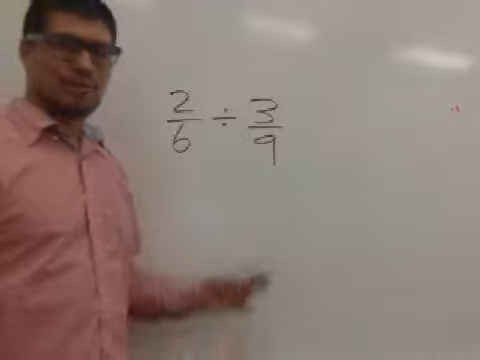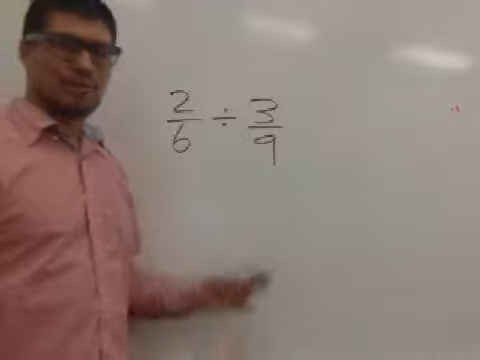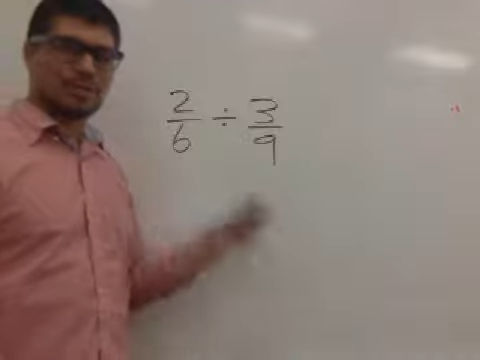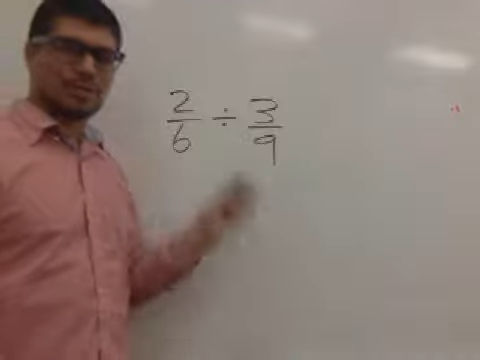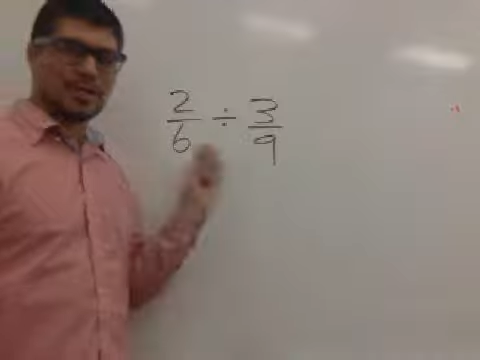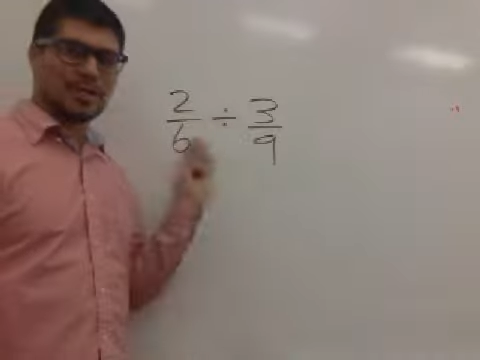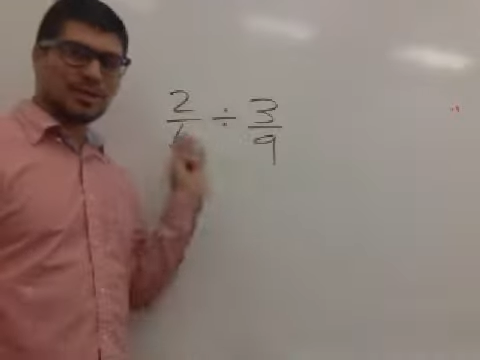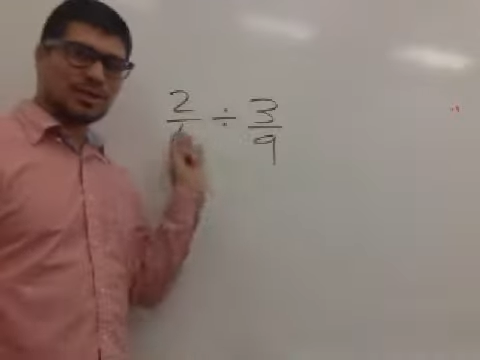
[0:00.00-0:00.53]

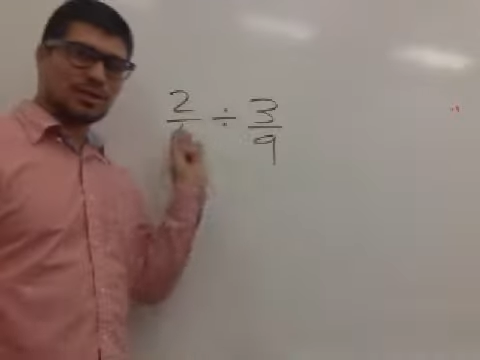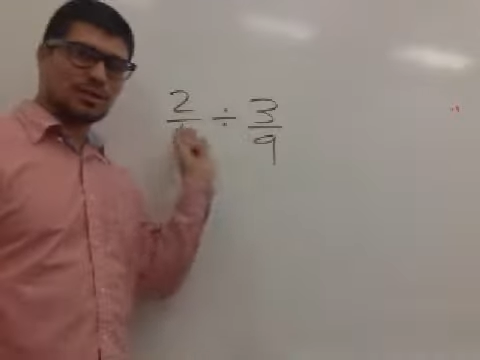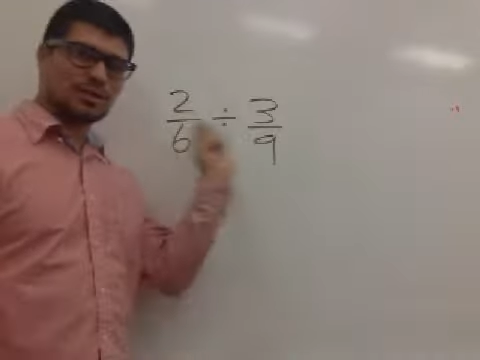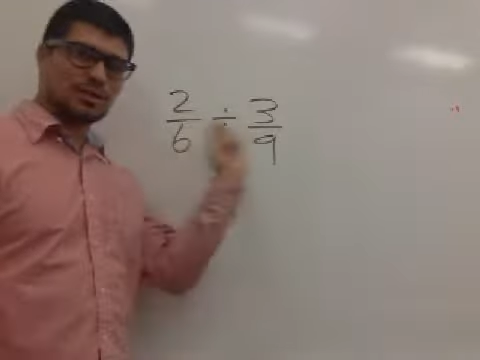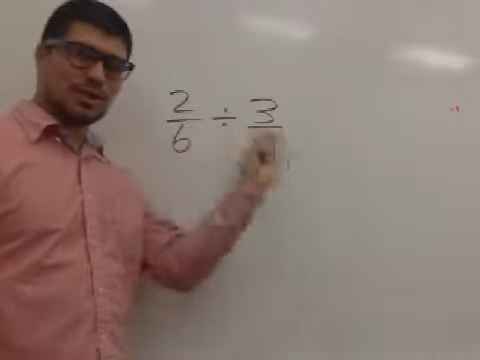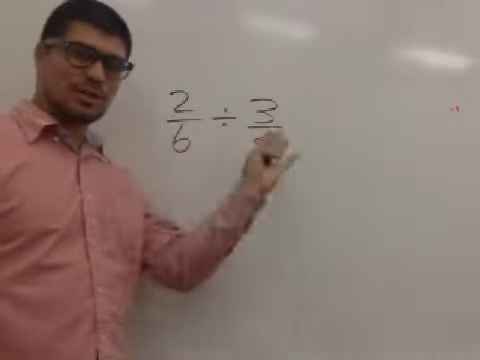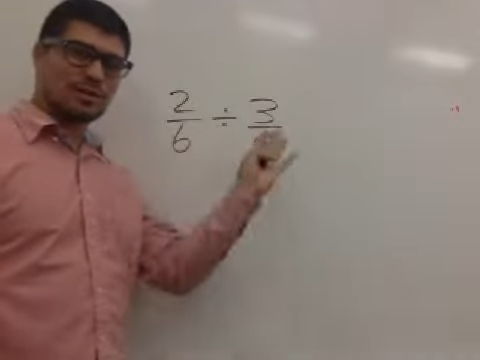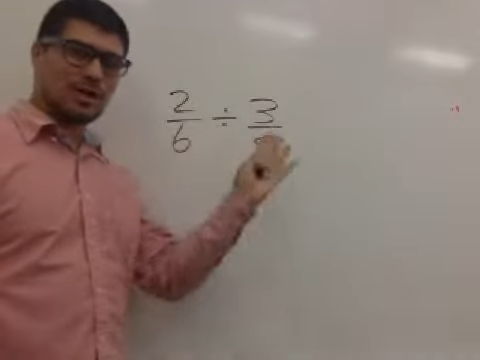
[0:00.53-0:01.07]
Multiplication
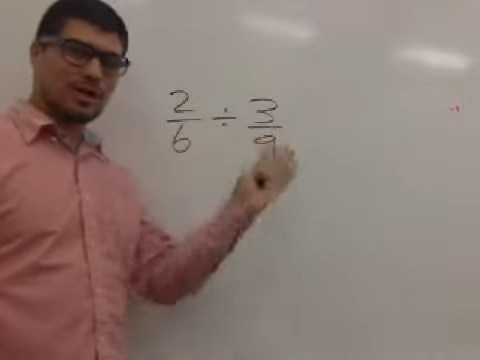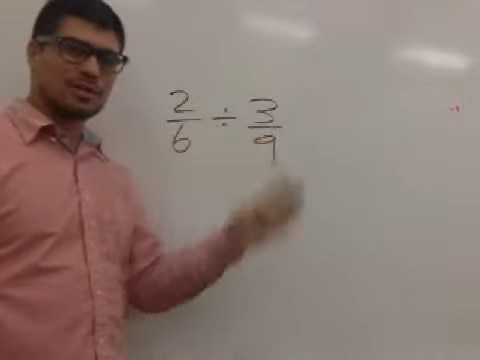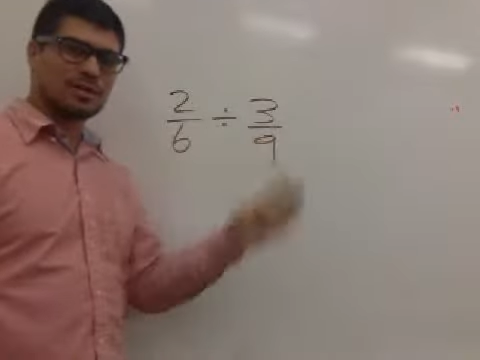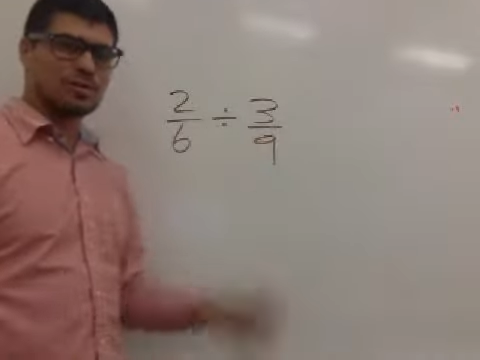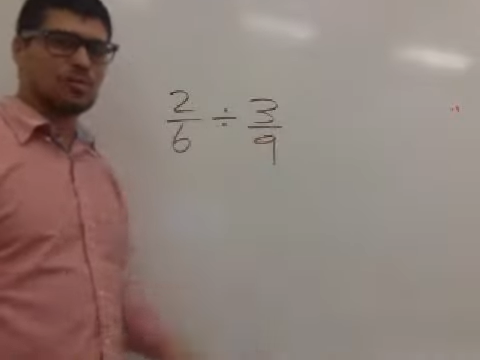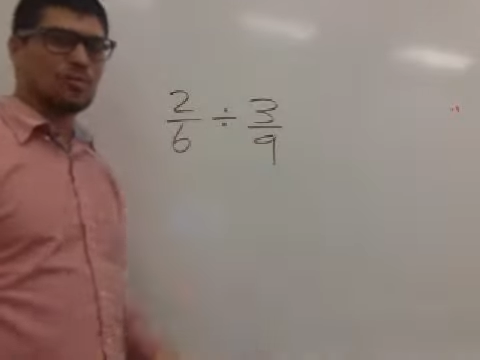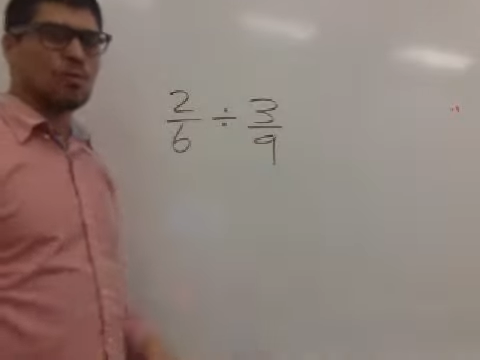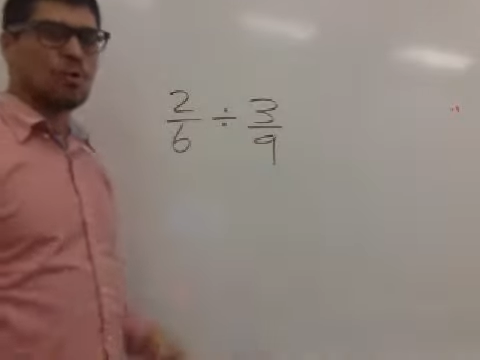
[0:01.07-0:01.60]
straight across.
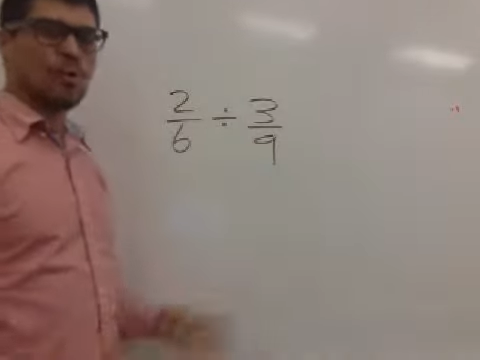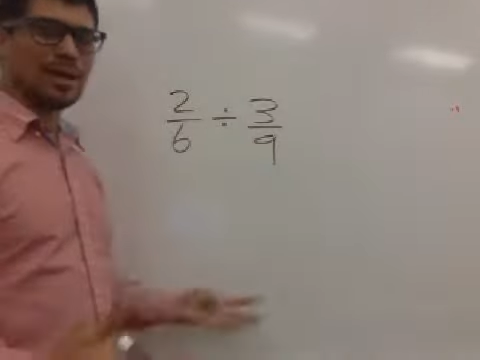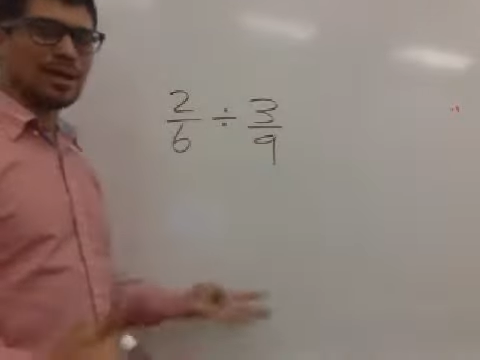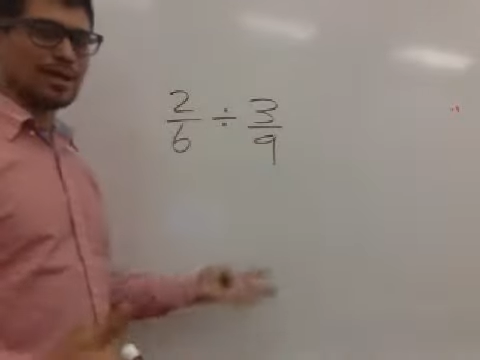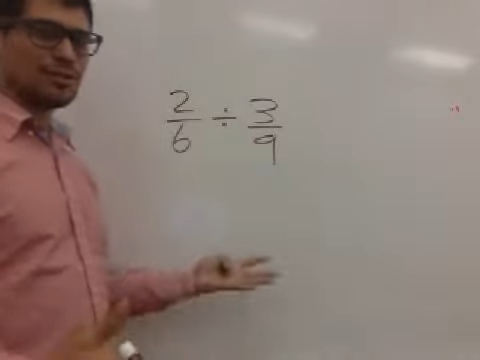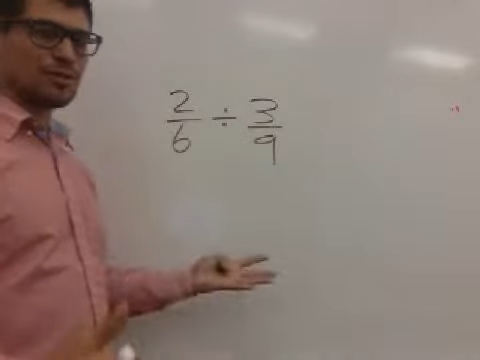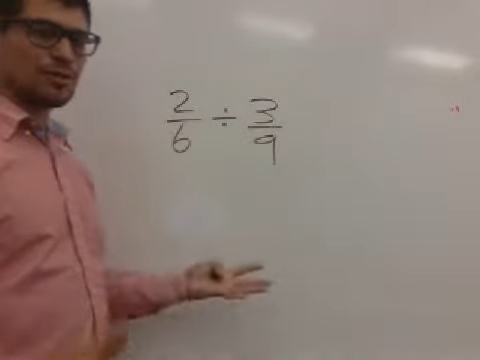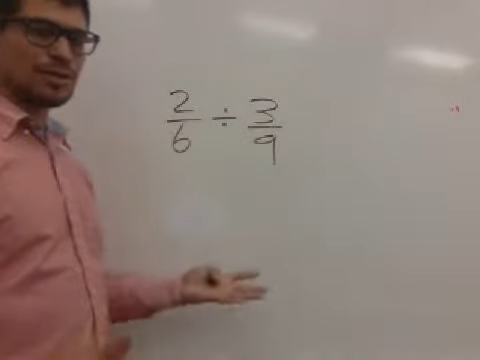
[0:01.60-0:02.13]
Well, why
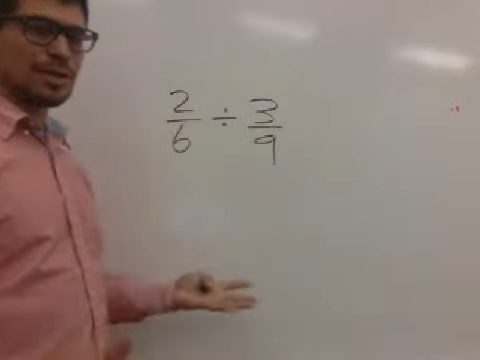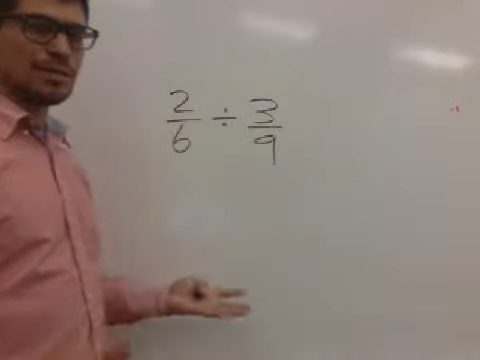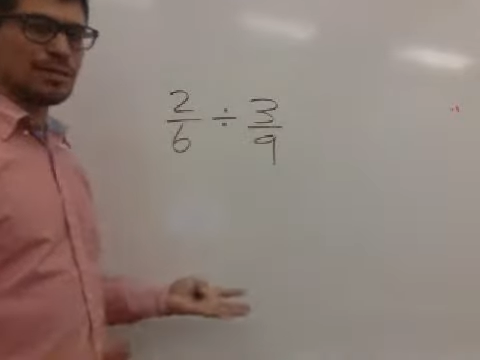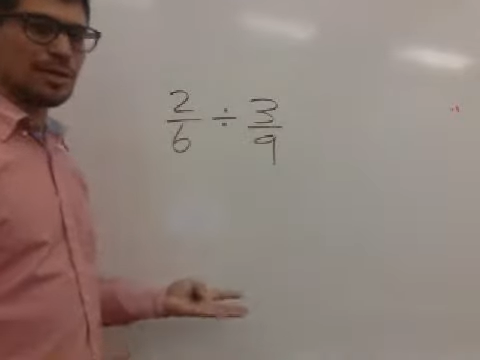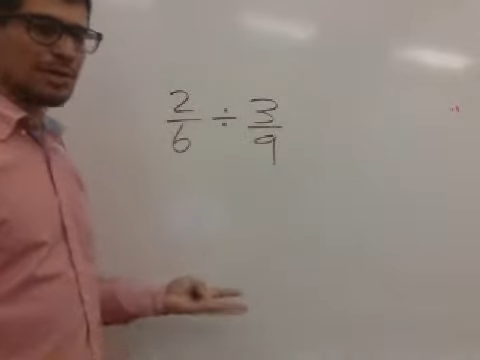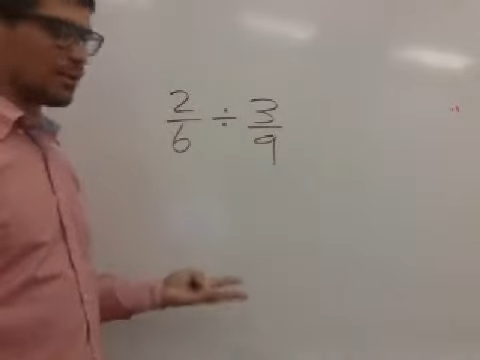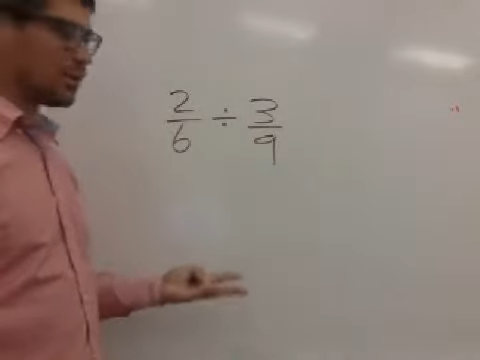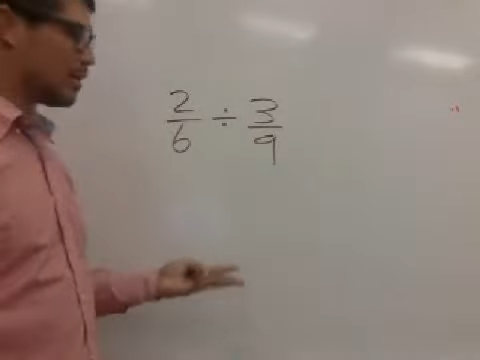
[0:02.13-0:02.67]
not do the same
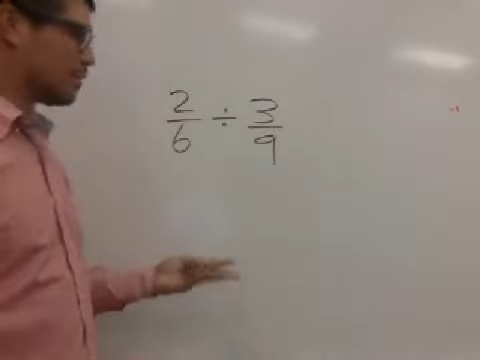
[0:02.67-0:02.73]
thing with the